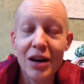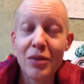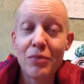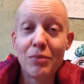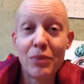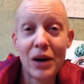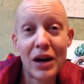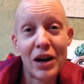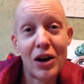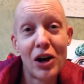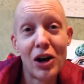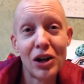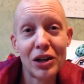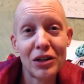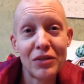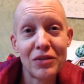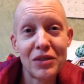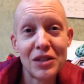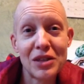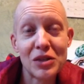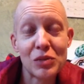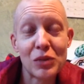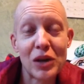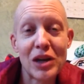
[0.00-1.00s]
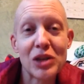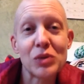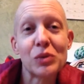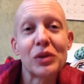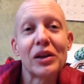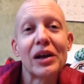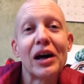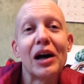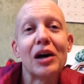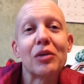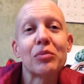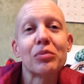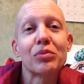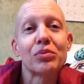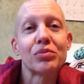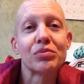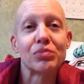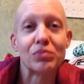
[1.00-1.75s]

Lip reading: but all of these ways will help